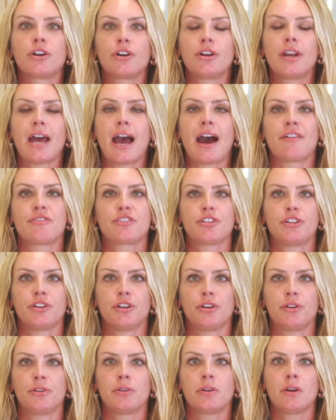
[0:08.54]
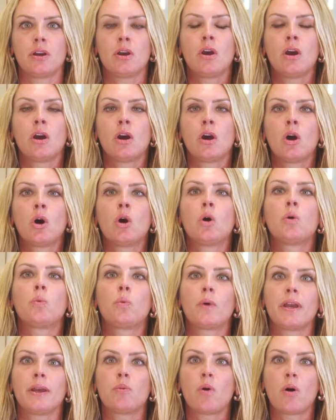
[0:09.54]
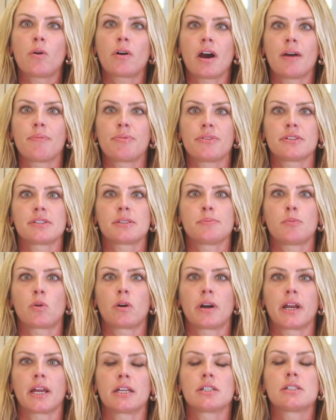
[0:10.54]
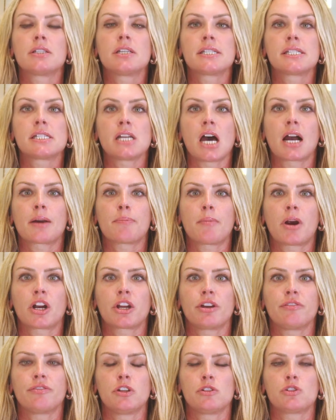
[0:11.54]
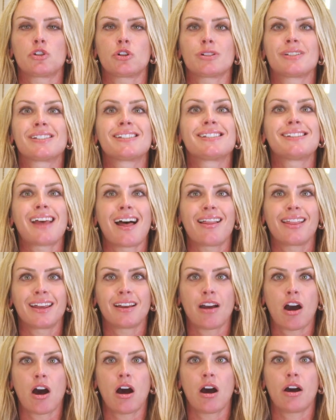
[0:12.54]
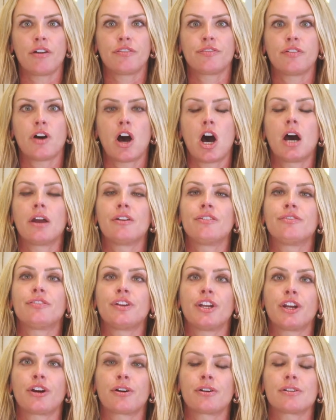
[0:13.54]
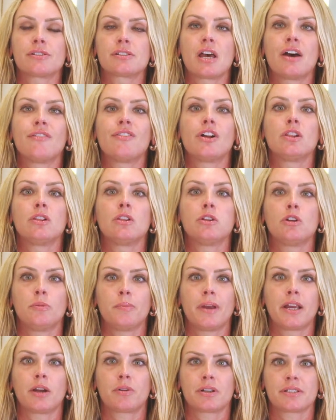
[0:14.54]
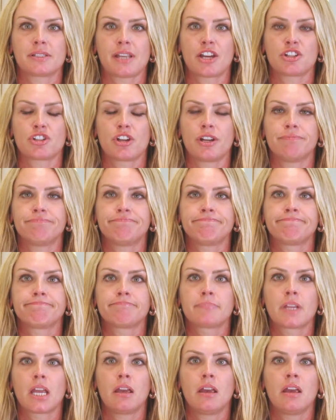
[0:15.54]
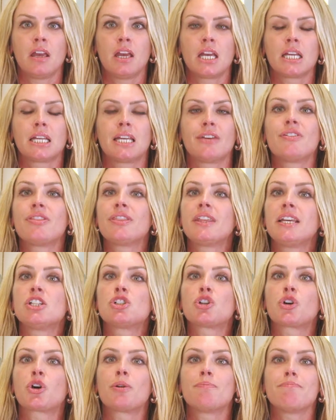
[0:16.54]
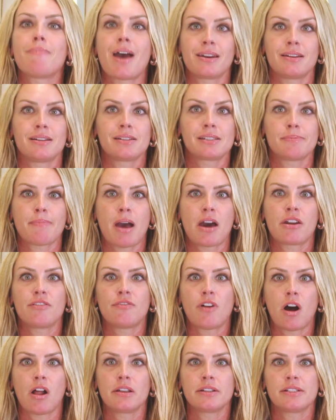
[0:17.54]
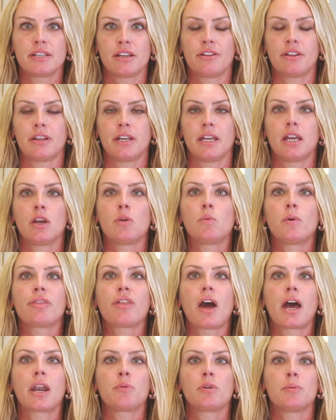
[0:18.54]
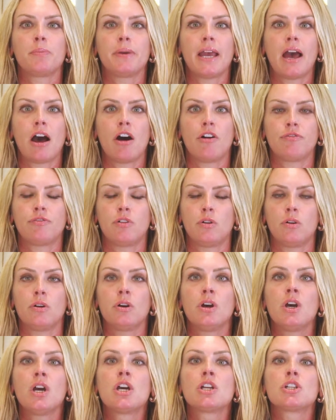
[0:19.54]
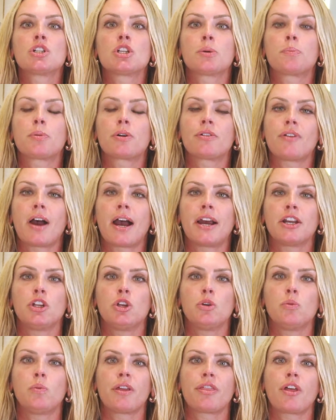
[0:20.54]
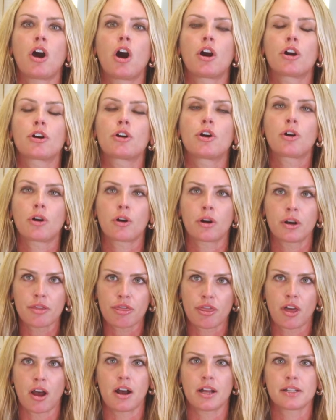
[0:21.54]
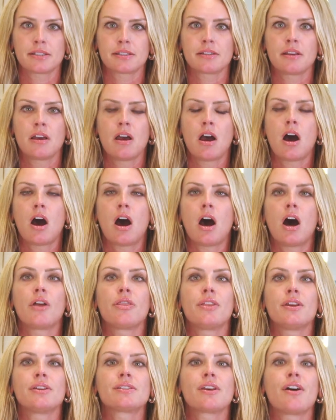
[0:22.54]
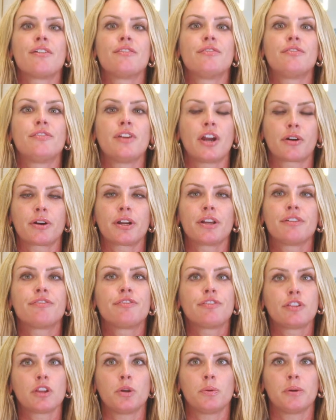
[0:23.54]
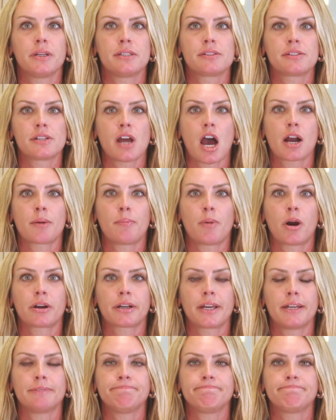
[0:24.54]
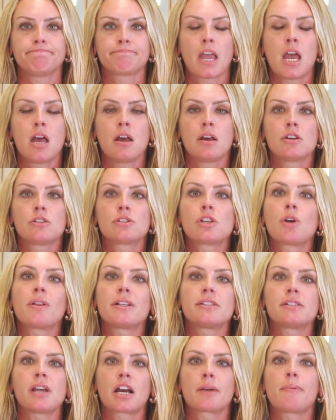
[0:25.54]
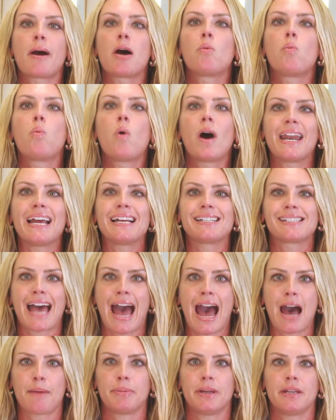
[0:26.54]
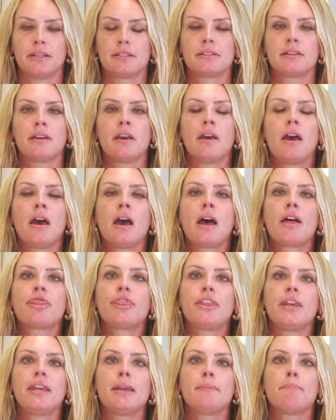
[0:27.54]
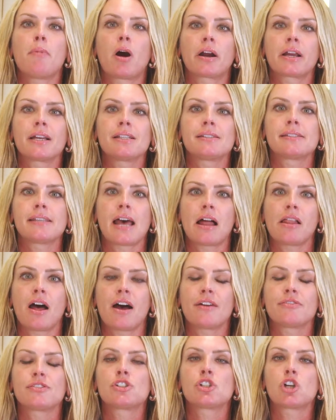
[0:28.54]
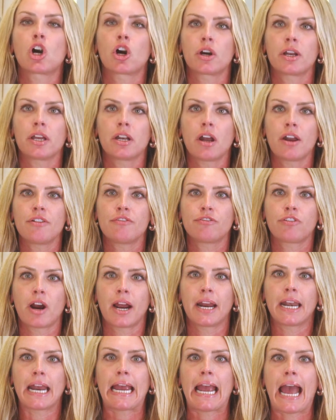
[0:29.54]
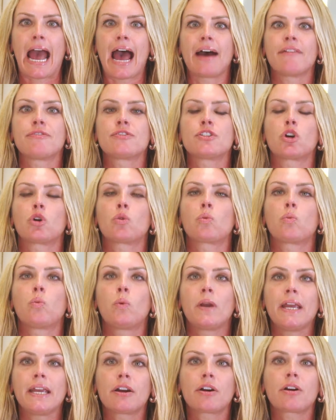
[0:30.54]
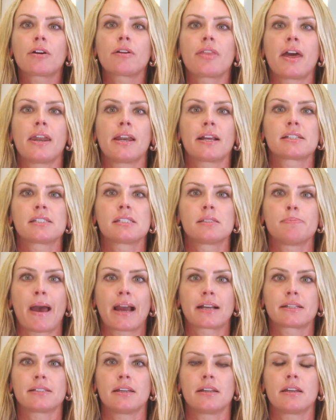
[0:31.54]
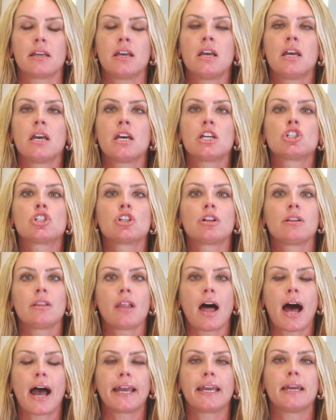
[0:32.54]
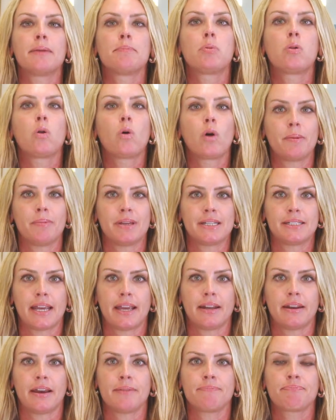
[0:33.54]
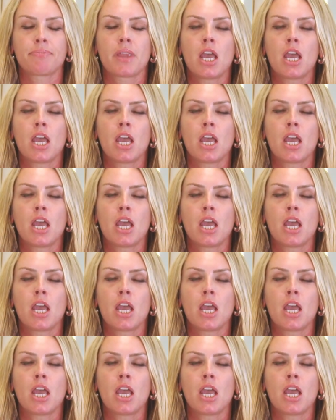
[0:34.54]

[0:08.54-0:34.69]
Good afternoon. We woke up this morning to stock market futures selling off on fears of a looming recession. Given the tremendous amount of volatility, we thought it would be helpful to provide you with our current thoughts on this very fluid stock market. So let's talk about what has happened. The market sell-off started on Friday after weaker than expected July employment data.